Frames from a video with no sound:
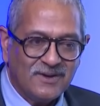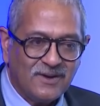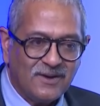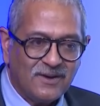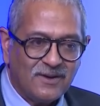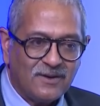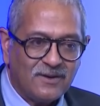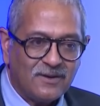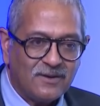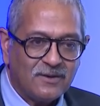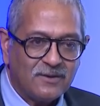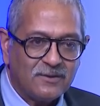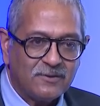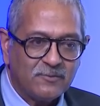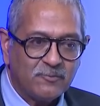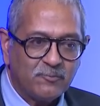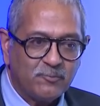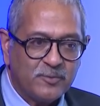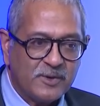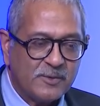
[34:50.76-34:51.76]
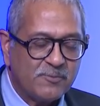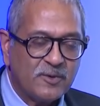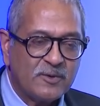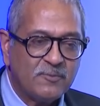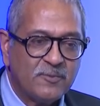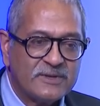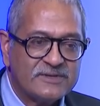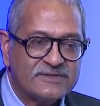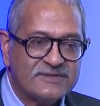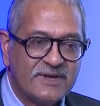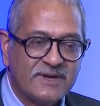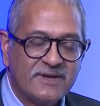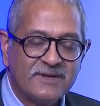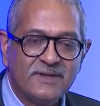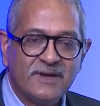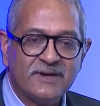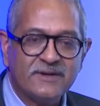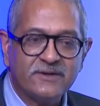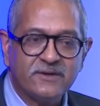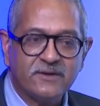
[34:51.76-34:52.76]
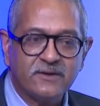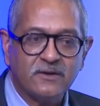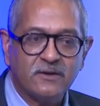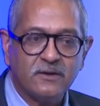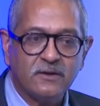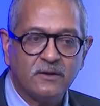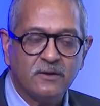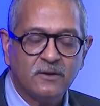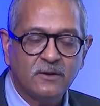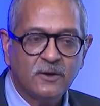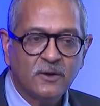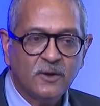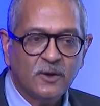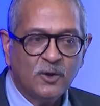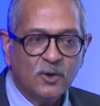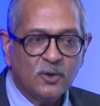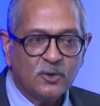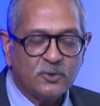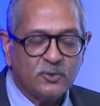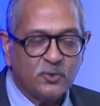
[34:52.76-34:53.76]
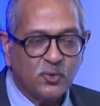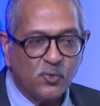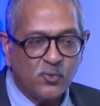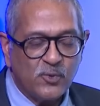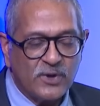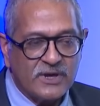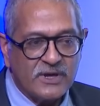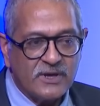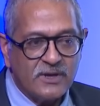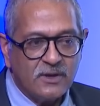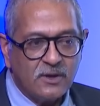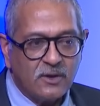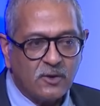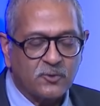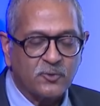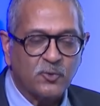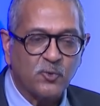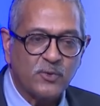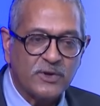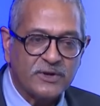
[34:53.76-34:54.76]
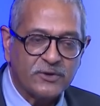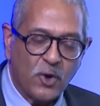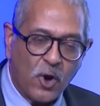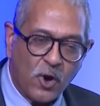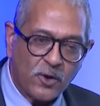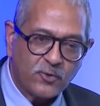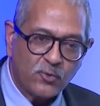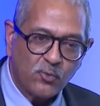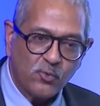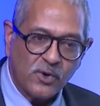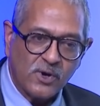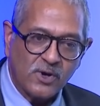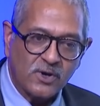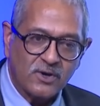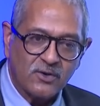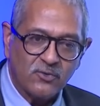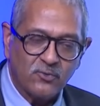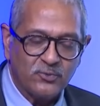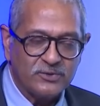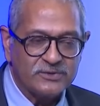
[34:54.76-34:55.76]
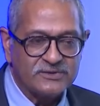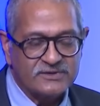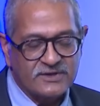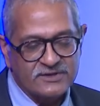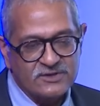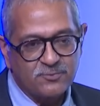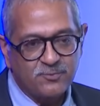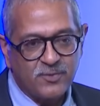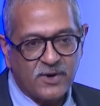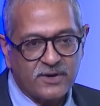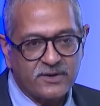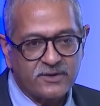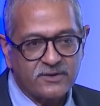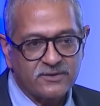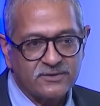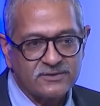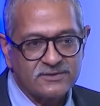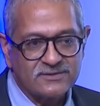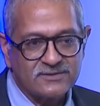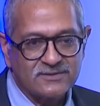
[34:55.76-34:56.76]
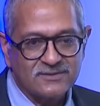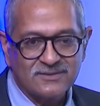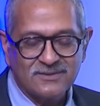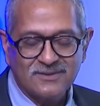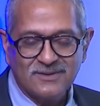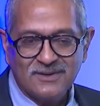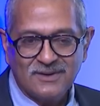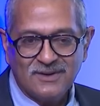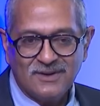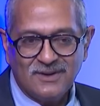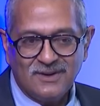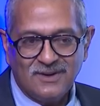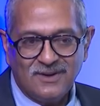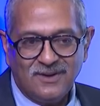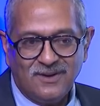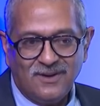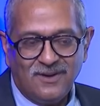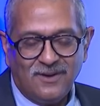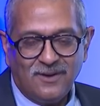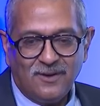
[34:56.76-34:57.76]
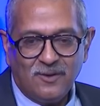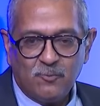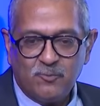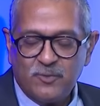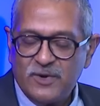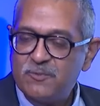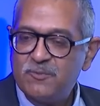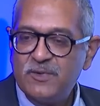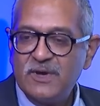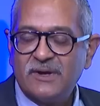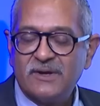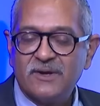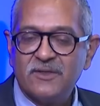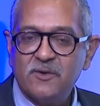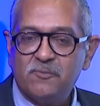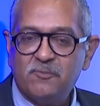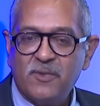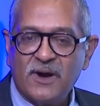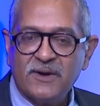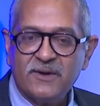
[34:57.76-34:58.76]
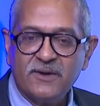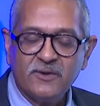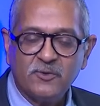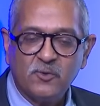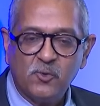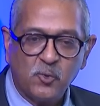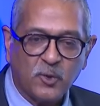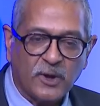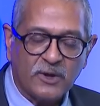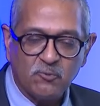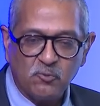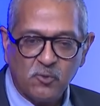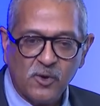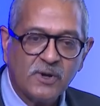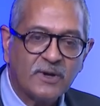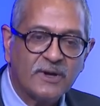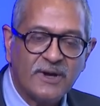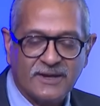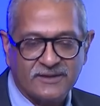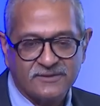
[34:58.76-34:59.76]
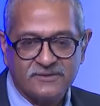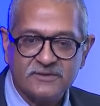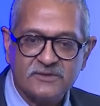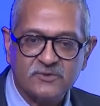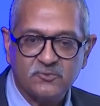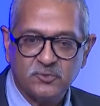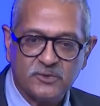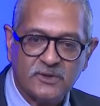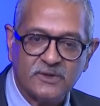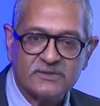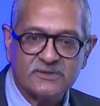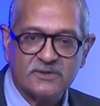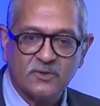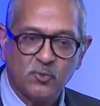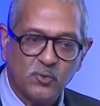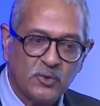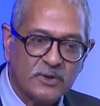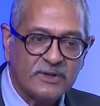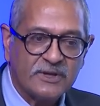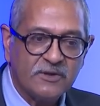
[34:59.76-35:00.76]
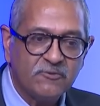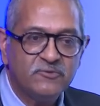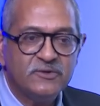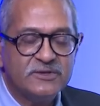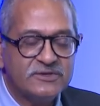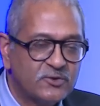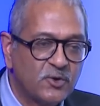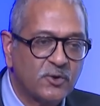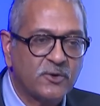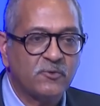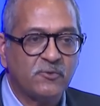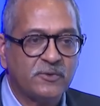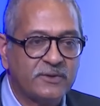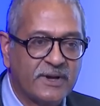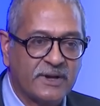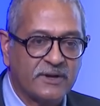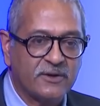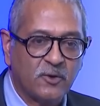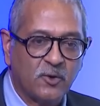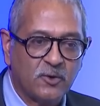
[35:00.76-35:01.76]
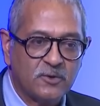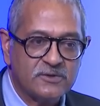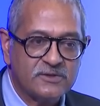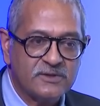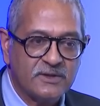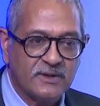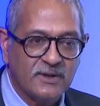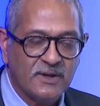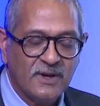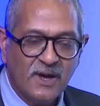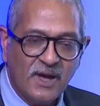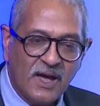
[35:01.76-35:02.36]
Uh, people may say that uh, do we or do we not work with such partners? bring me another partner who can work like this with us, who will give this sort of a technology.